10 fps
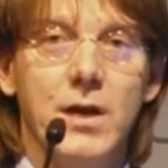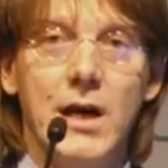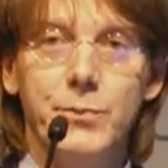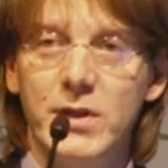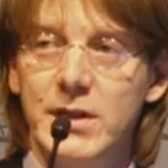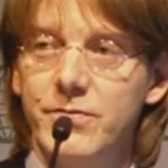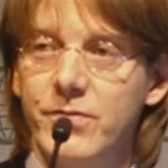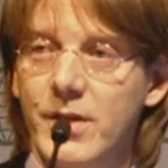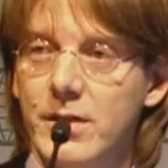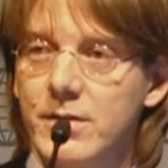I
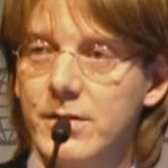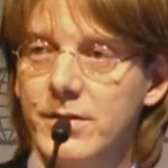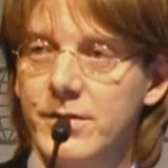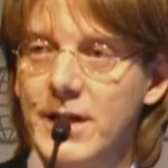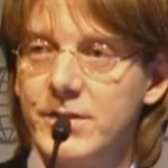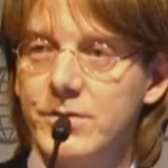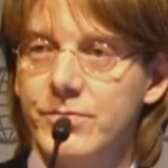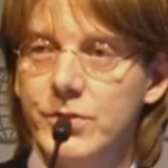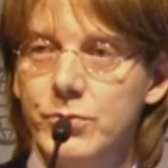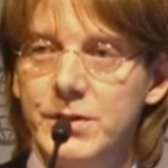believe that in the next
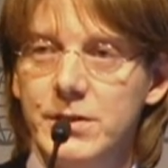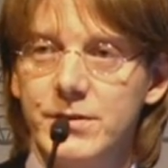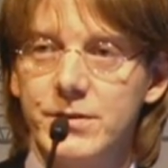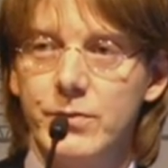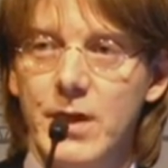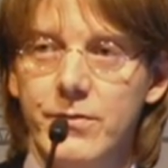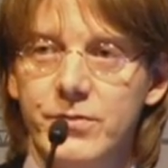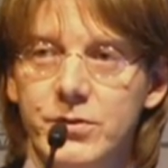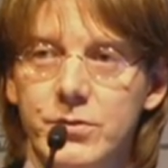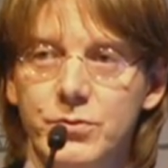few years we have
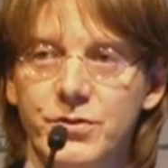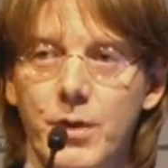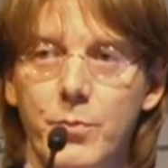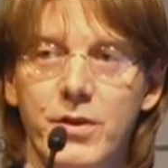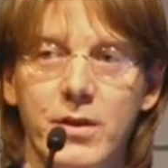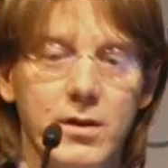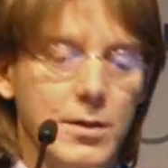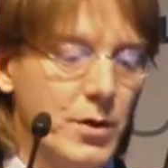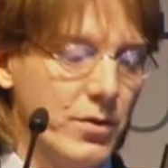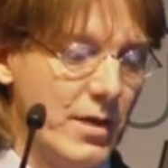to do something
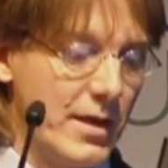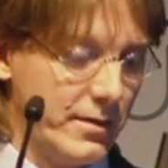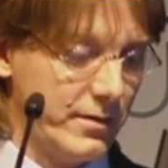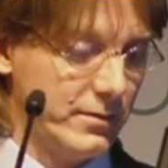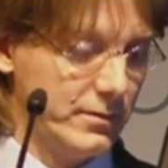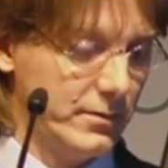about that.